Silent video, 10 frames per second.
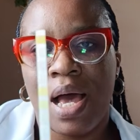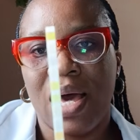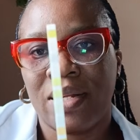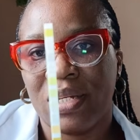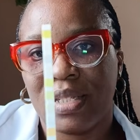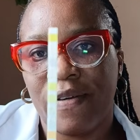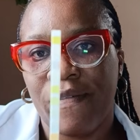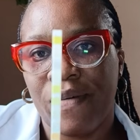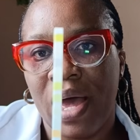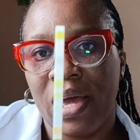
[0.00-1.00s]

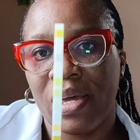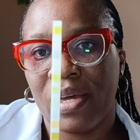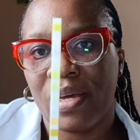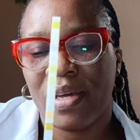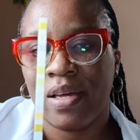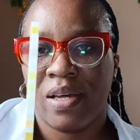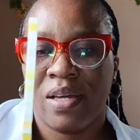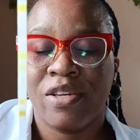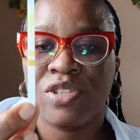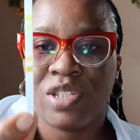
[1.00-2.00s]
identify
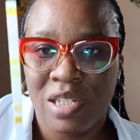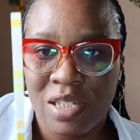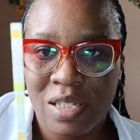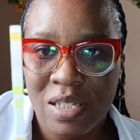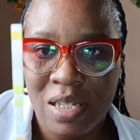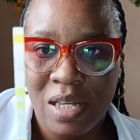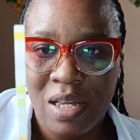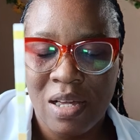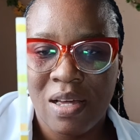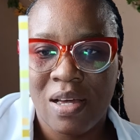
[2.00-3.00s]
this
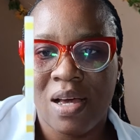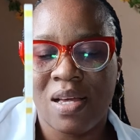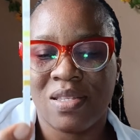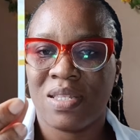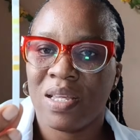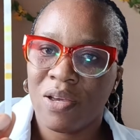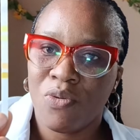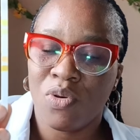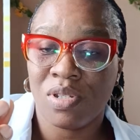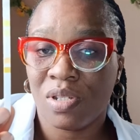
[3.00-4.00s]
and say
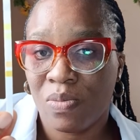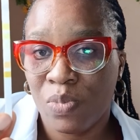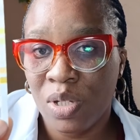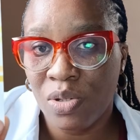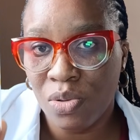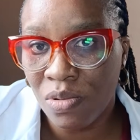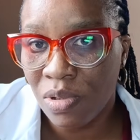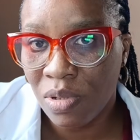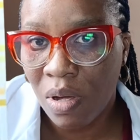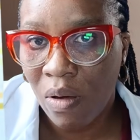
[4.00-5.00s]
what is being
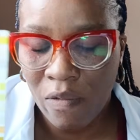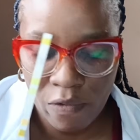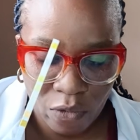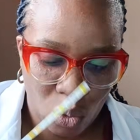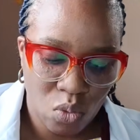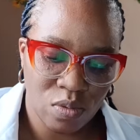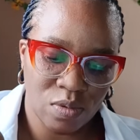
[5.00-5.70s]
used for.